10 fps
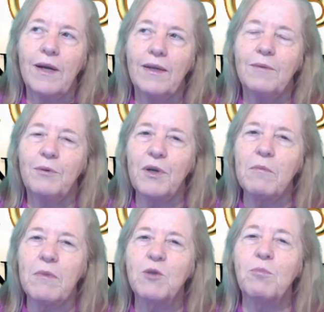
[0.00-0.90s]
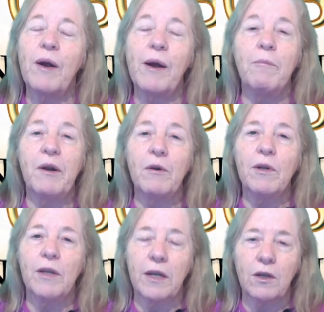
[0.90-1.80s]
pretty much
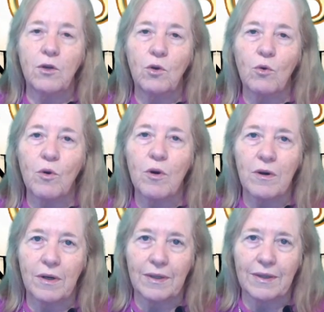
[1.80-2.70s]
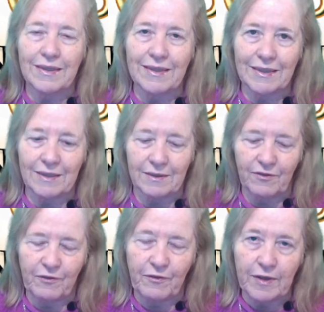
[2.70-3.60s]
primarily your
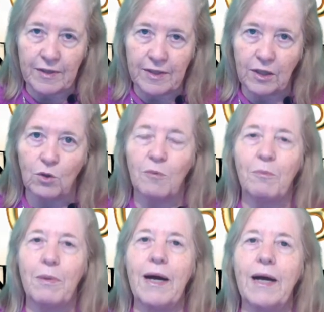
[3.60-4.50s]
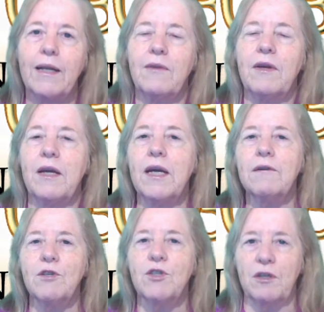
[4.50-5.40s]
physical body, the
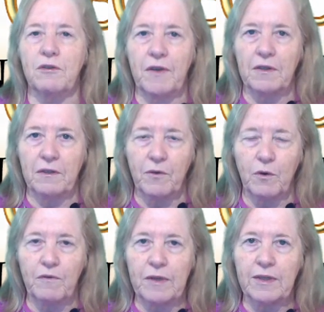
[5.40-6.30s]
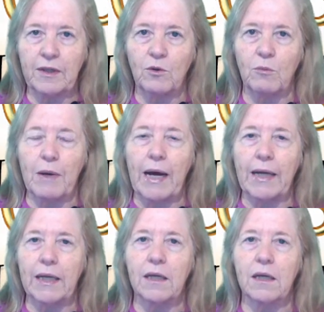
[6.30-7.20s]
energy field of your physical
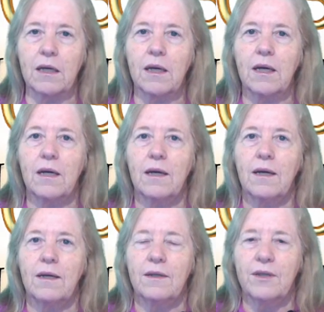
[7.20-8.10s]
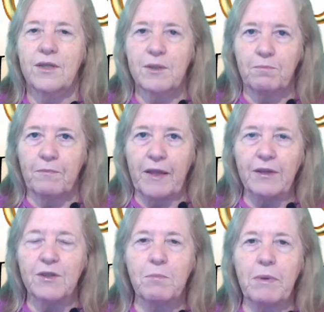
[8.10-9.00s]
body, think
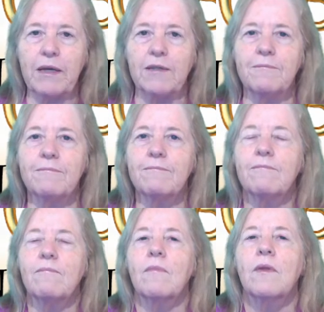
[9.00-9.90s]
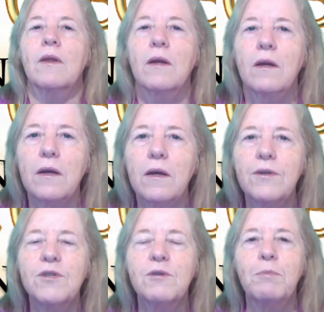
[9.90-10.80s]
spin,
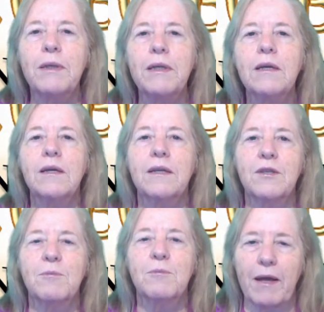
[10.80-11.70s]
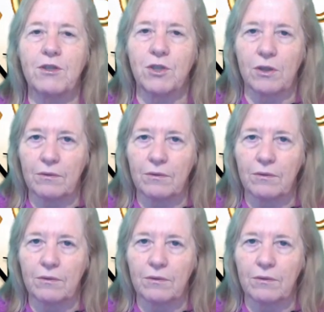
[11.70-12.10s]
is spinning an expansion.